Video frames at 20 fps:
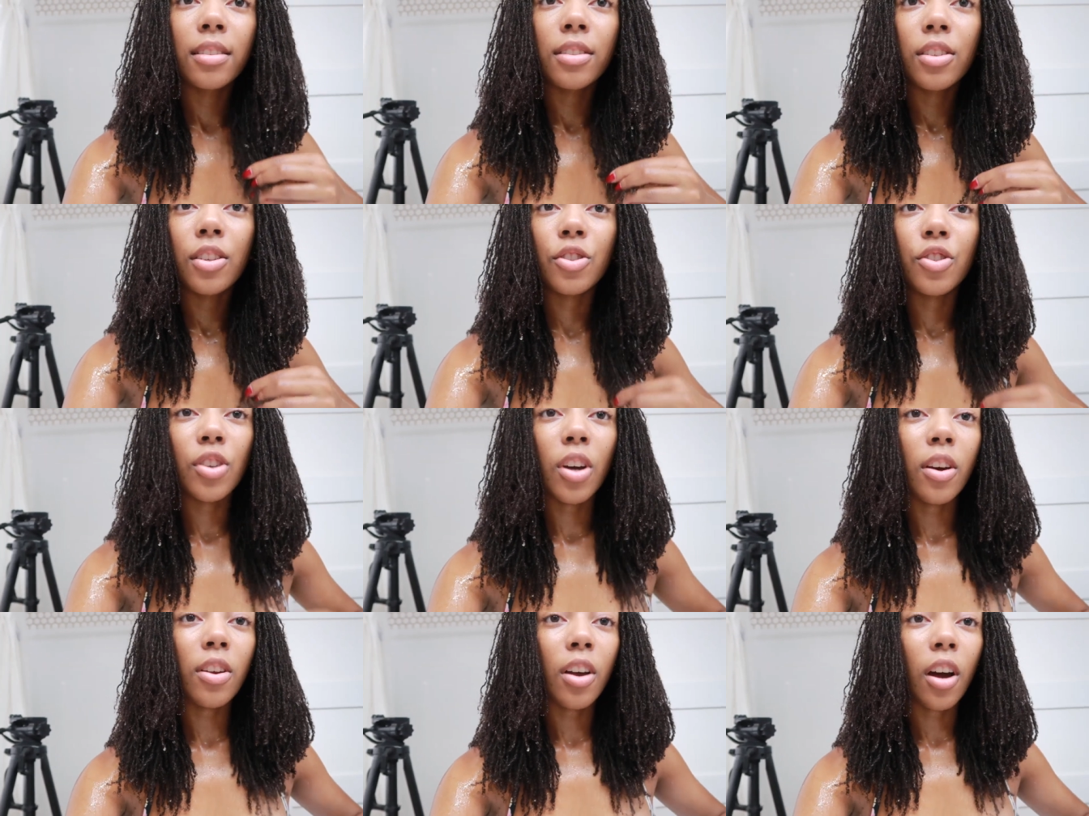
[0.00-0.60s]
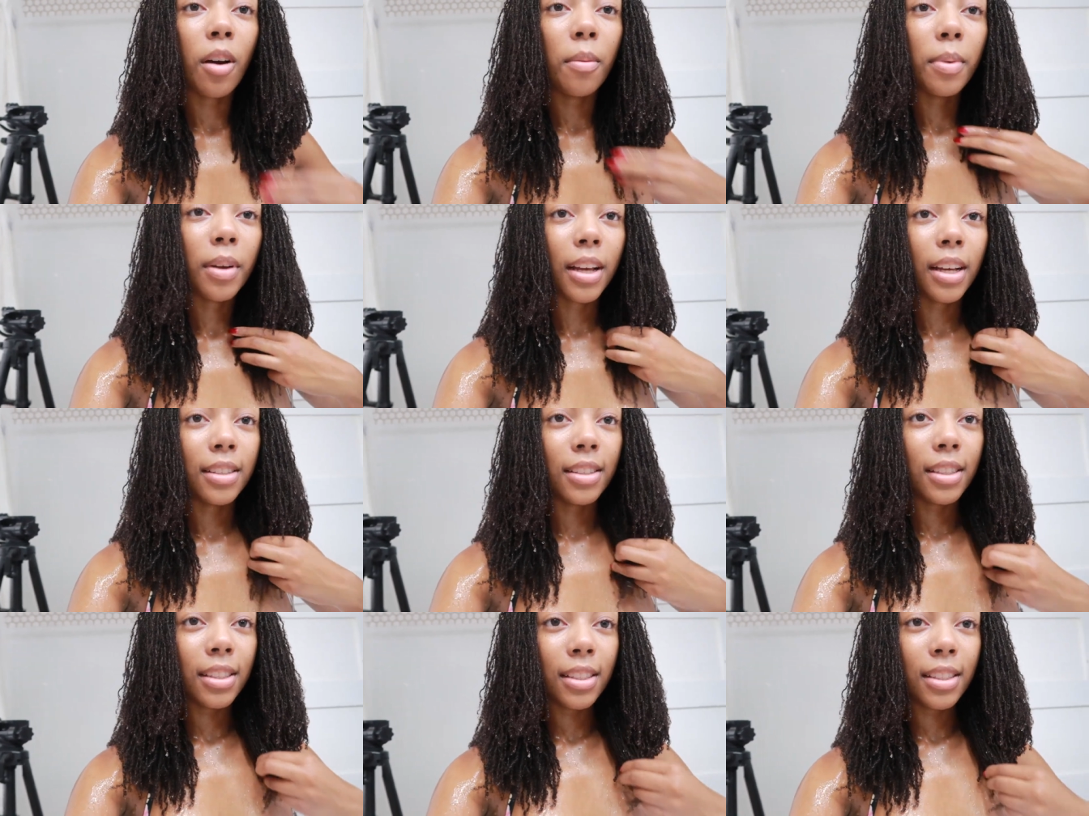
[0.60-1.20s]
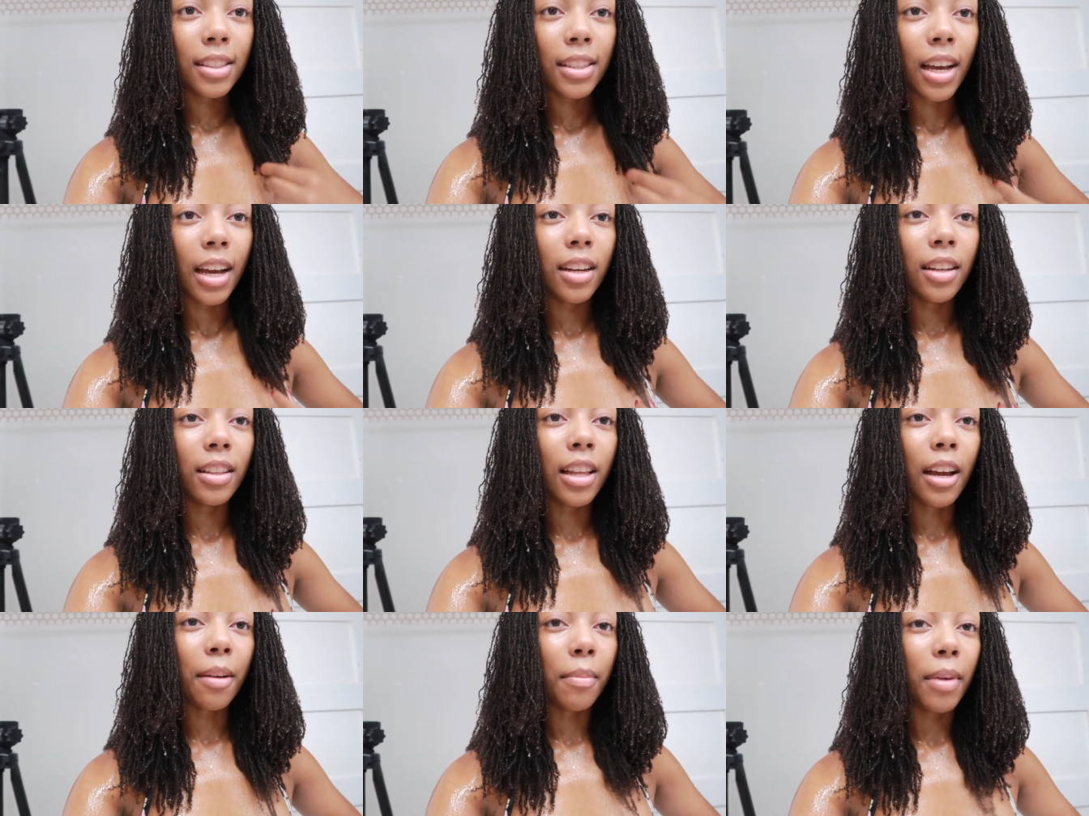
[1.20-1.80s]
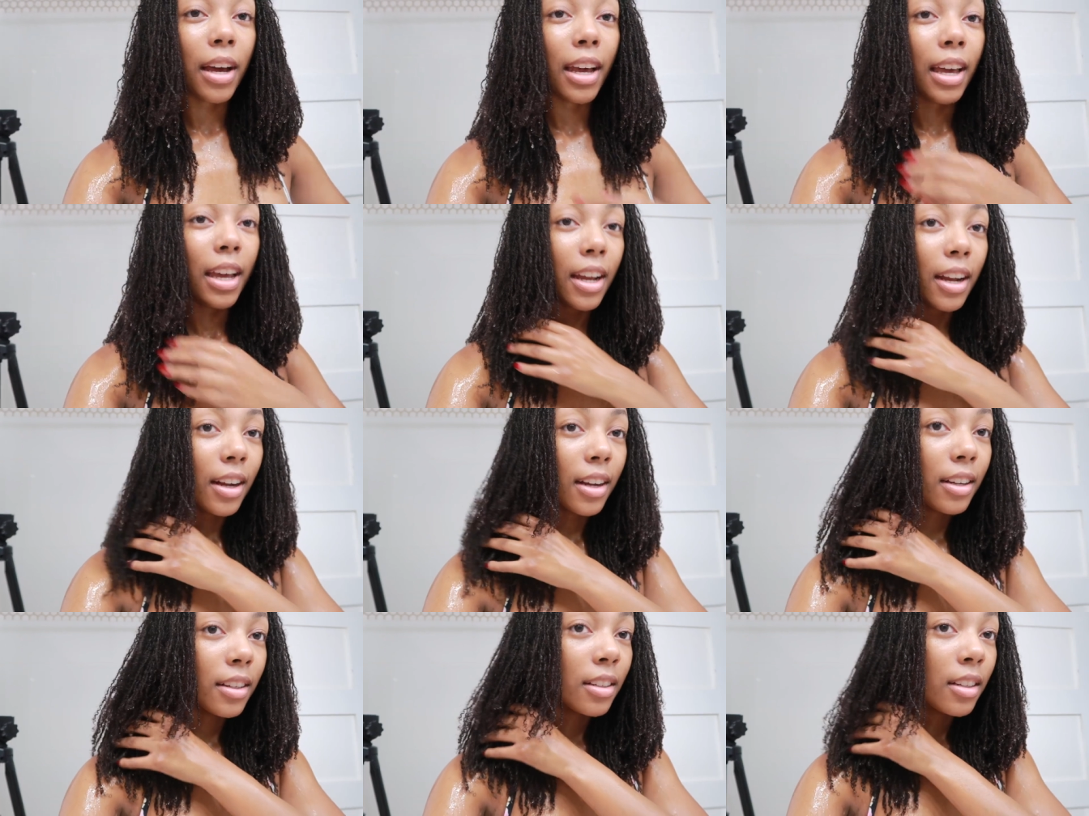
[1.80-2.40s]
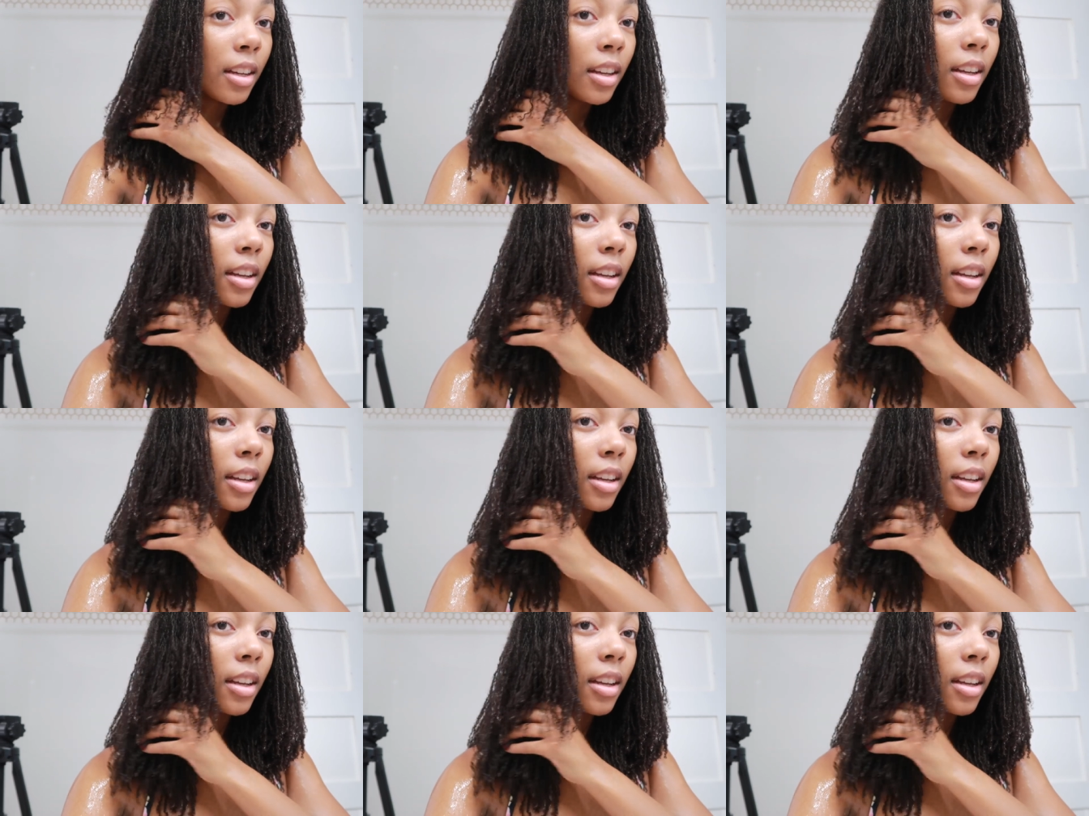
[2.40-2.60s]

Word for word: to show y'all because this is kind of like my hair